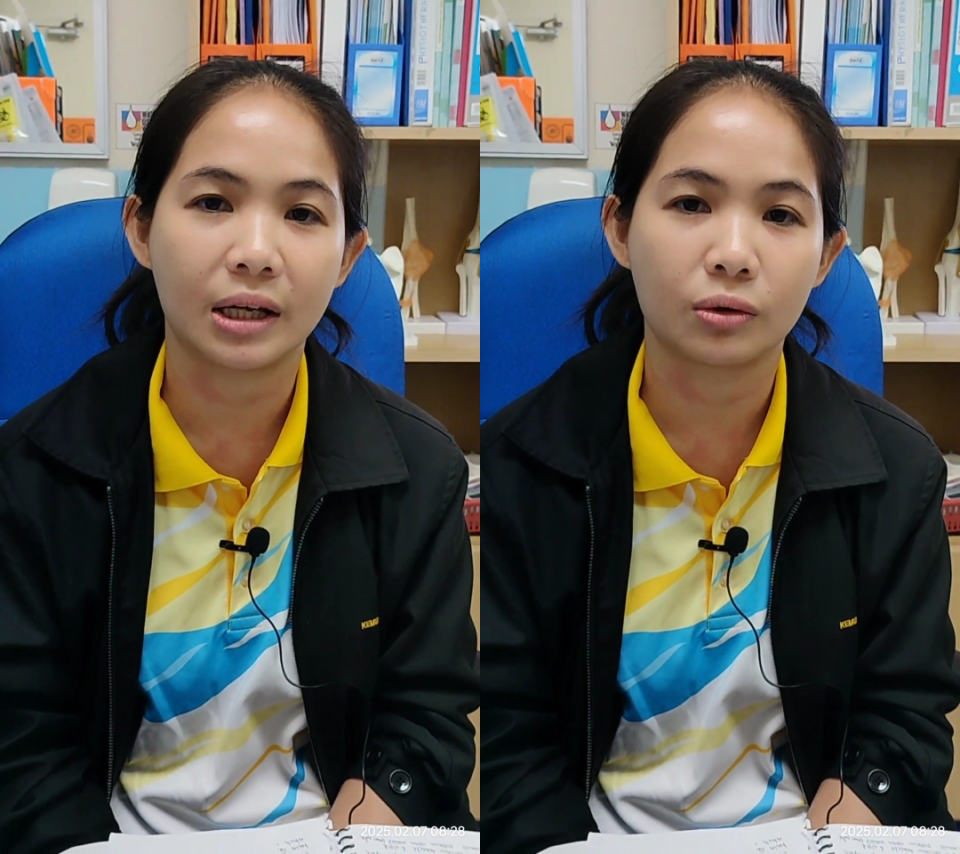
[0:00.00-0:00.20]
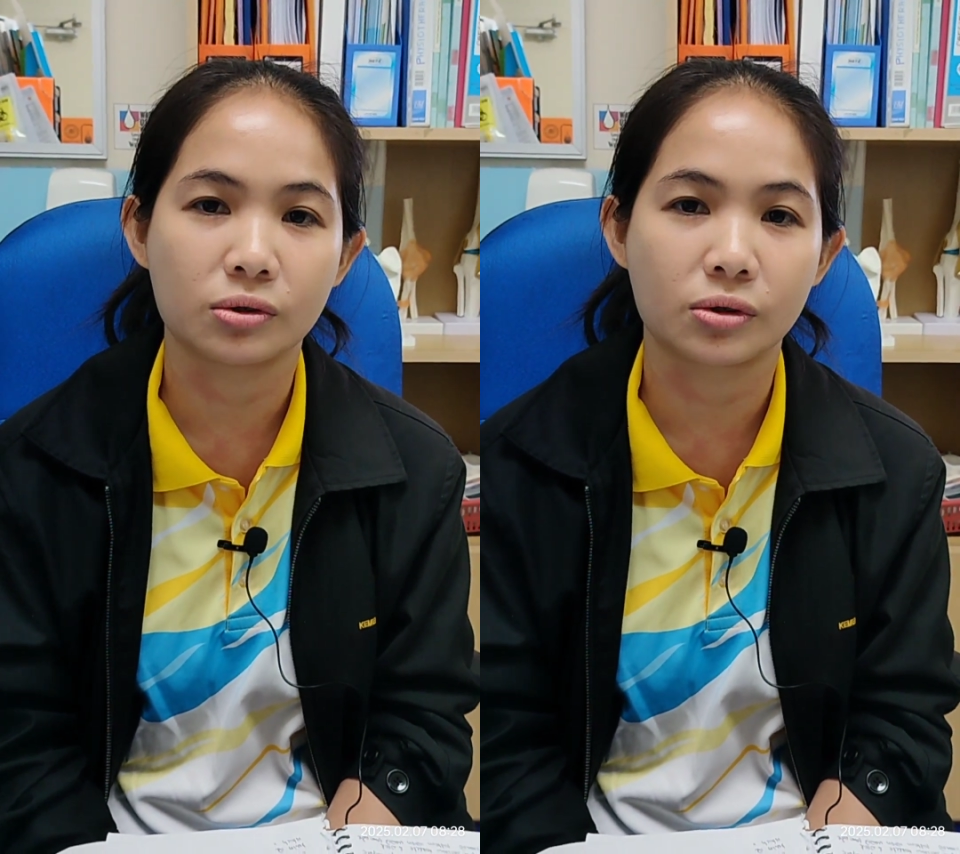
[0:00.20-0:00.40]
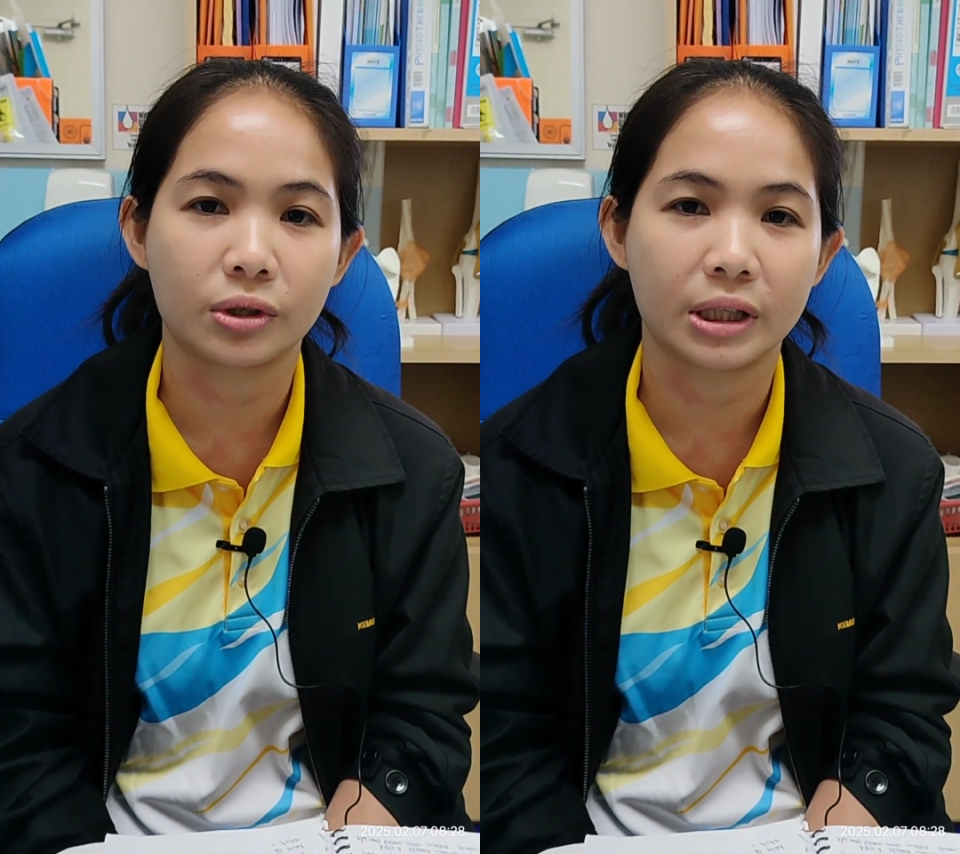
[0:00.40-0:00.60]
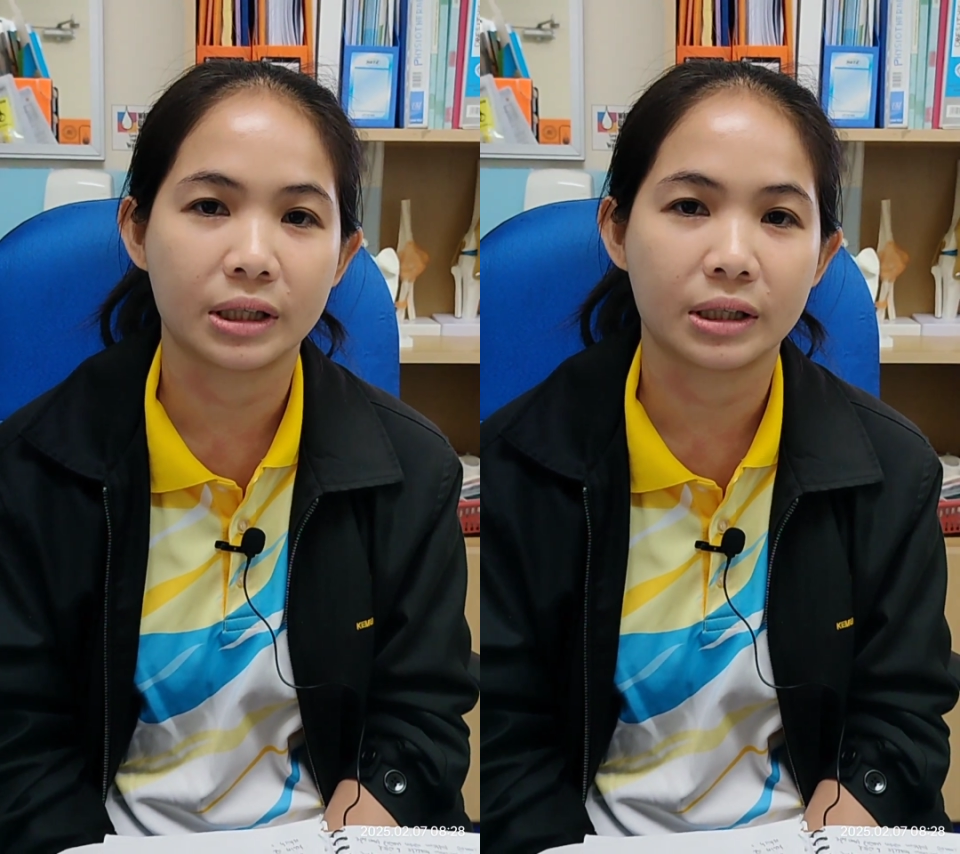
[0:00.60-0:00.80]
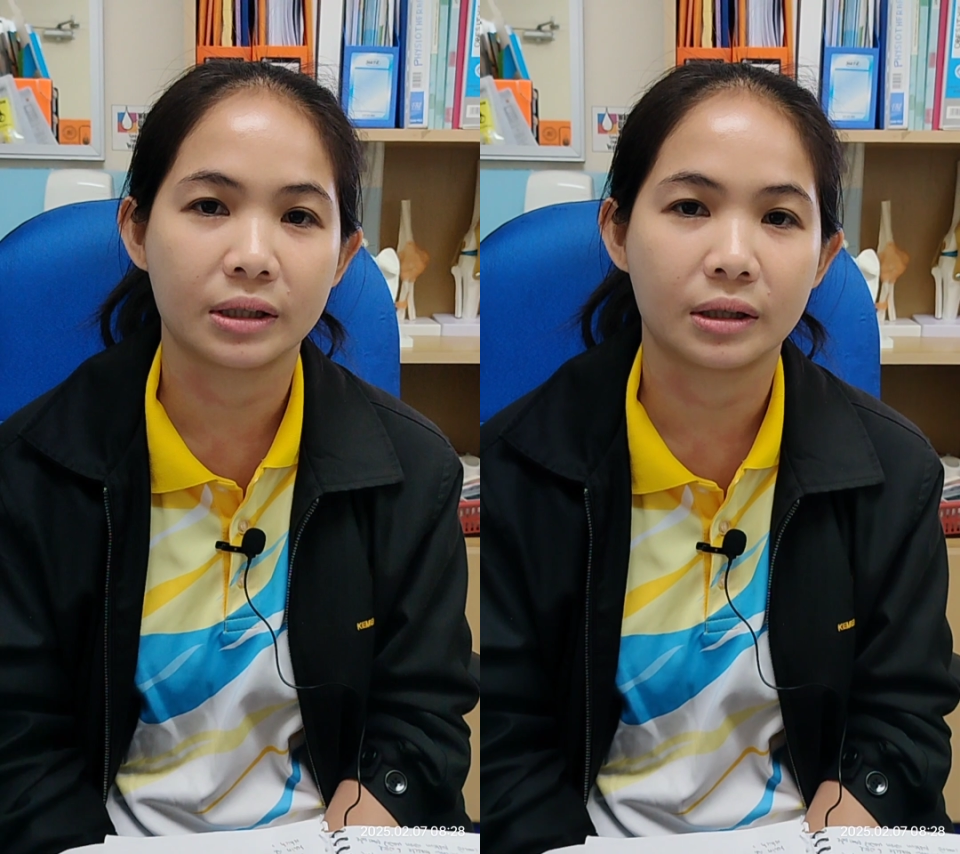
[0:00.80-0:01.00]
and also
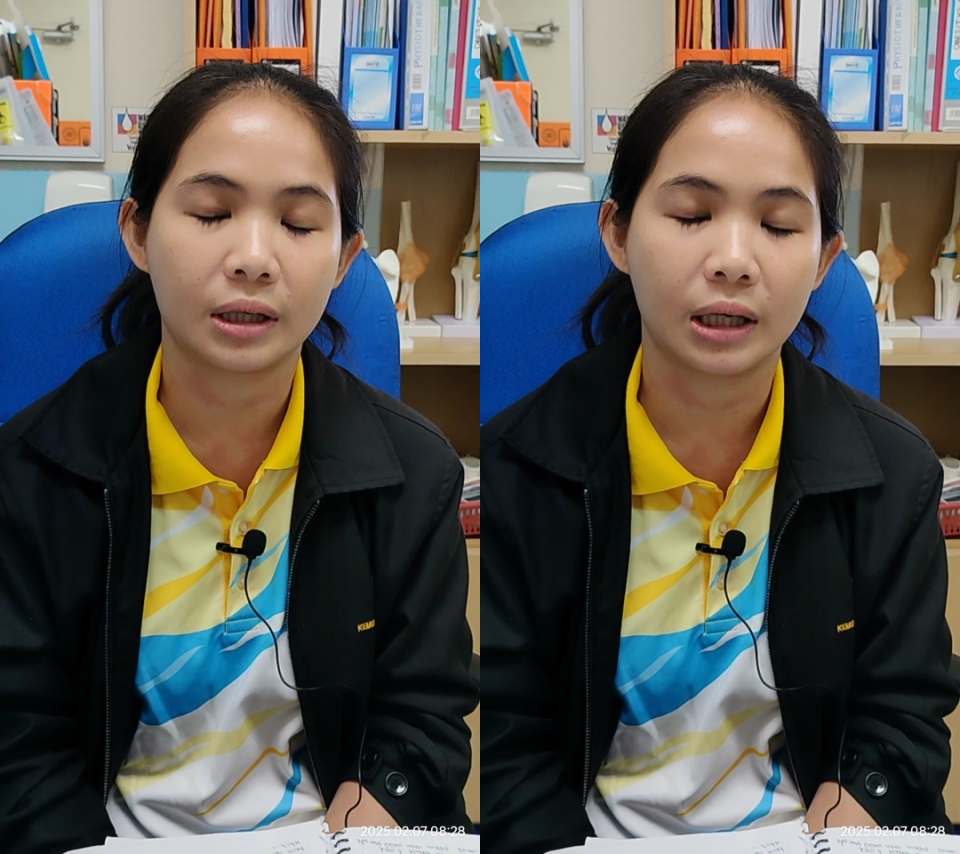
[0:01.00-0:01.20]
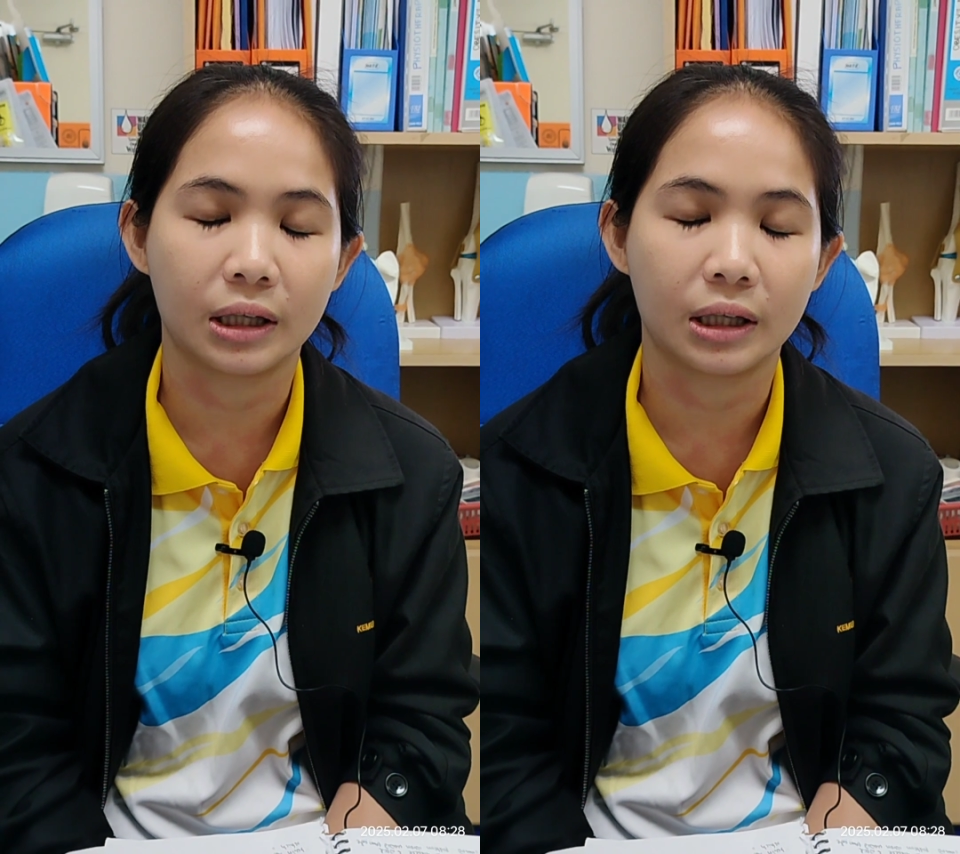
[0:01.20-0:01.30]
the